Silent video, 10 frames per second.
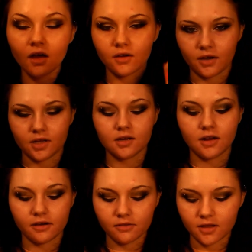Okay,
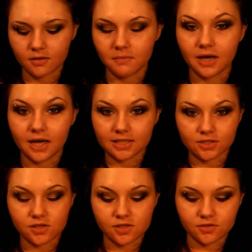now that my
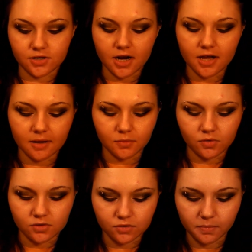eyeliner is dry, I'm
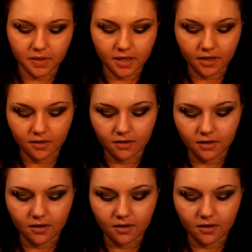going to apply